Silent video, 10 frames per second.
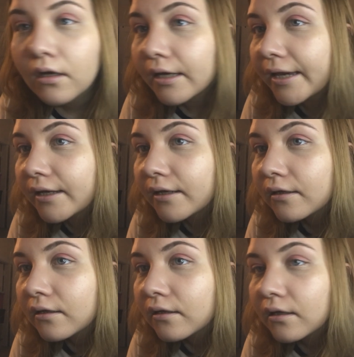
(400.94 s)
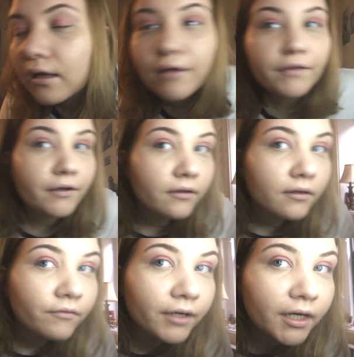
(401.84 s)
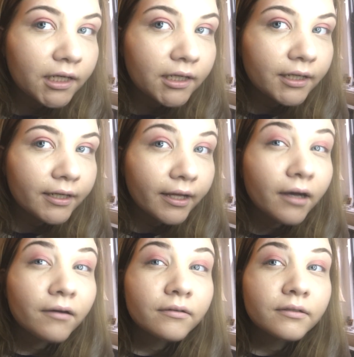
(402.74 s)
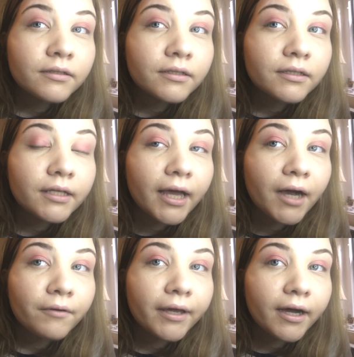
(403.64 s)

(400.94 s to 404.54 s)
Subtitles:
Okay, I think we're good now. Yeah, we